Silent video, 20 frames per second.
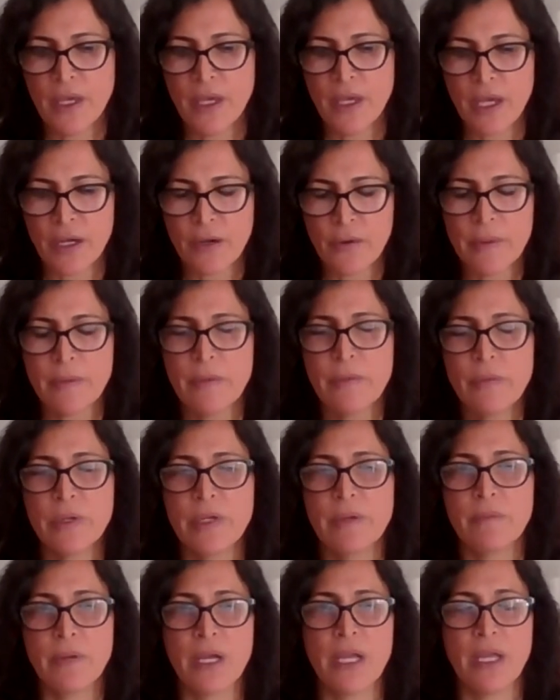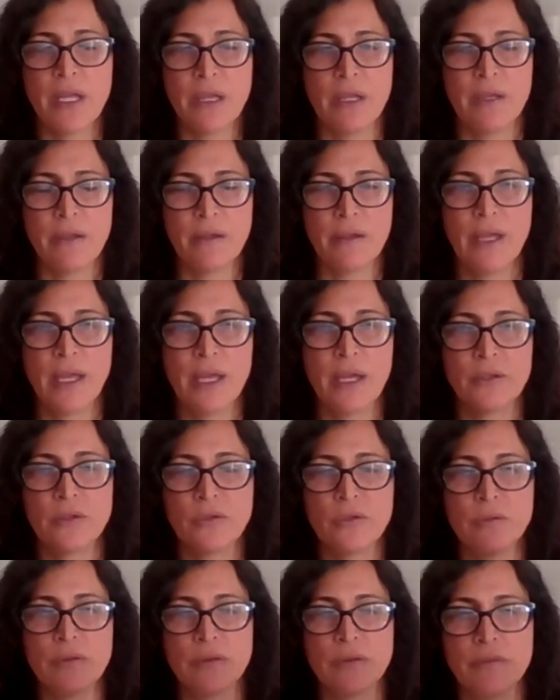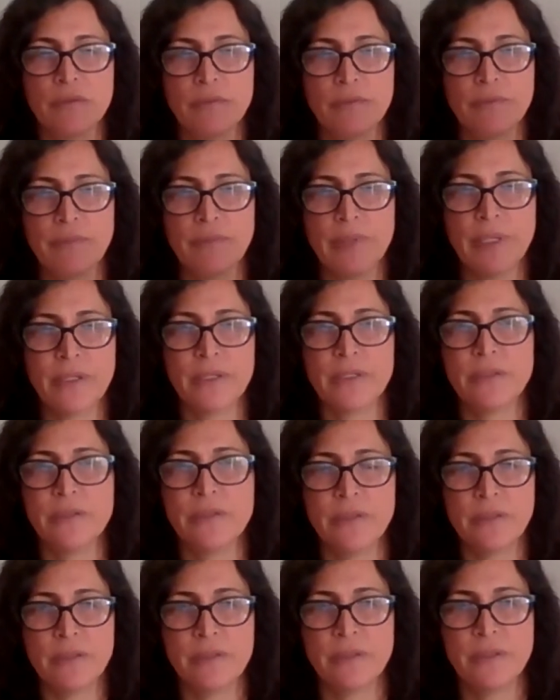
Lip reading: And I remember putting my hand on Bernard's